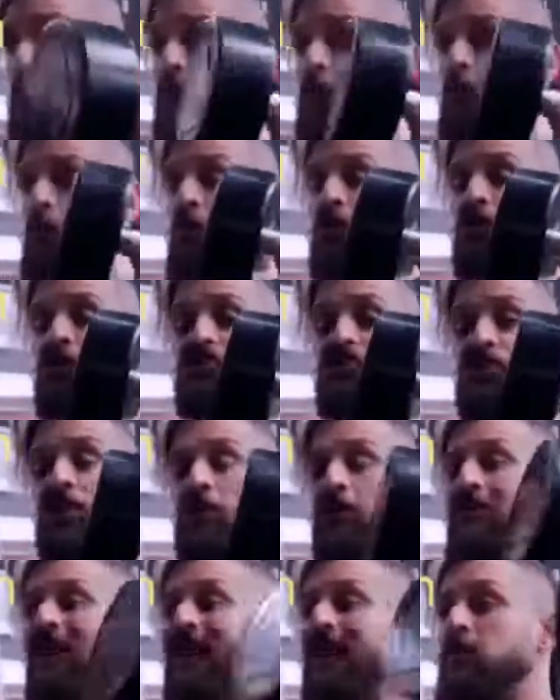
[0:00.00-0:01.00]
We're going to turn
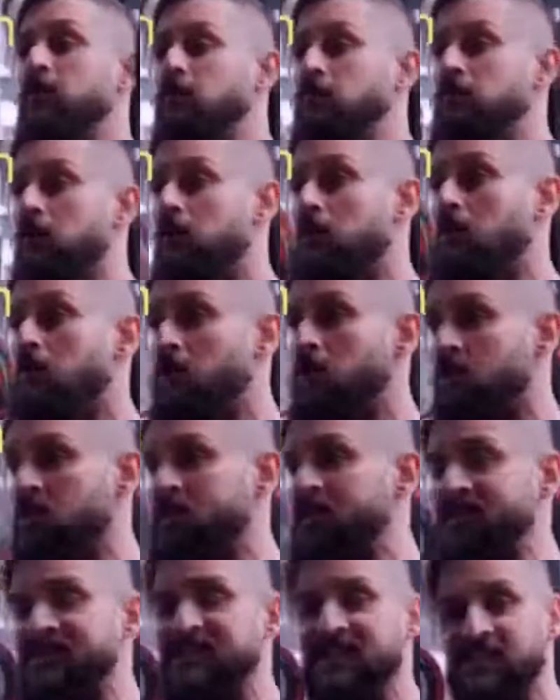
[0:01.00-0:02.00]
them out.
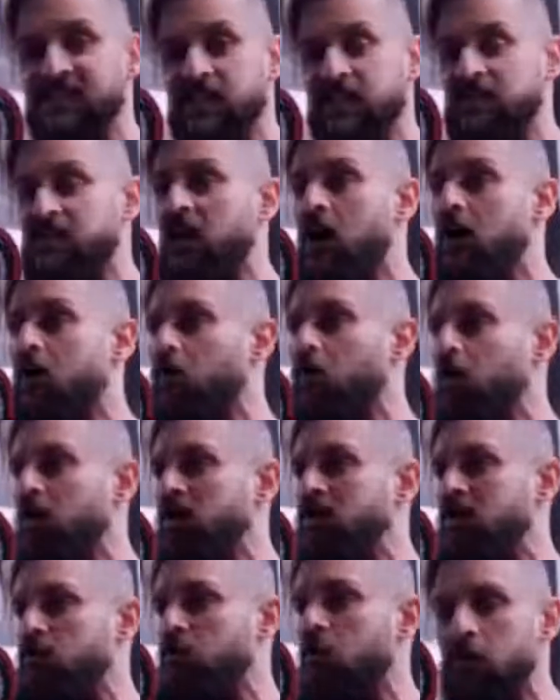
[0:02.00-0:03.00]
This is our start point.
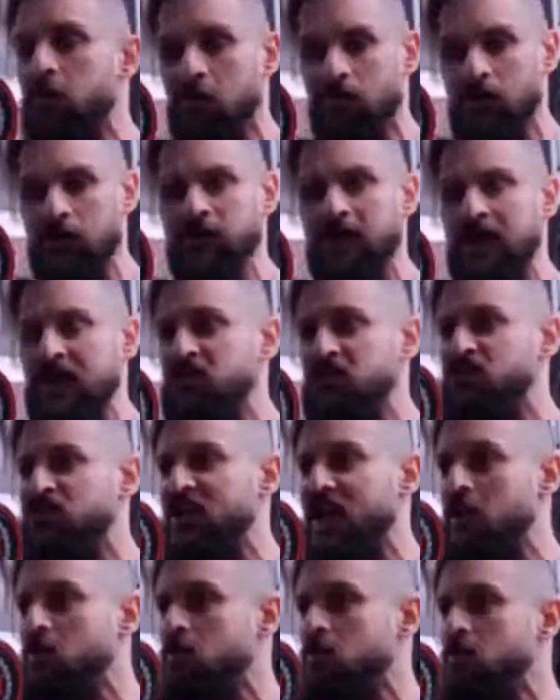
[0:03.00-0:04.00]
I want my rib cage
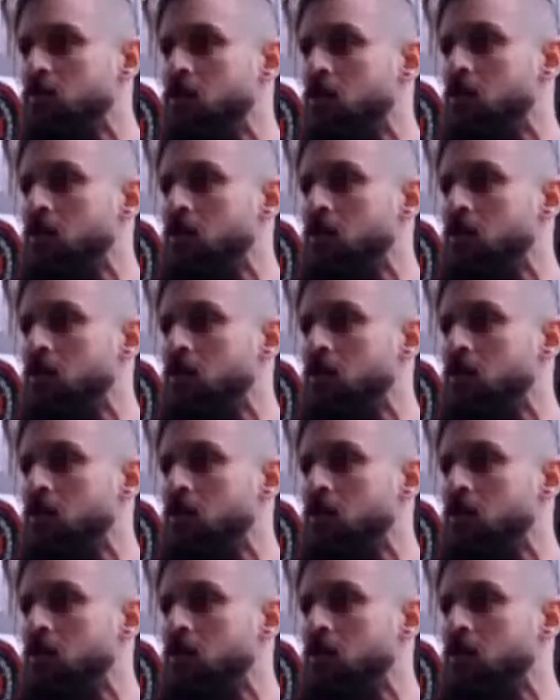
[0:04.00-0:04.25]
down.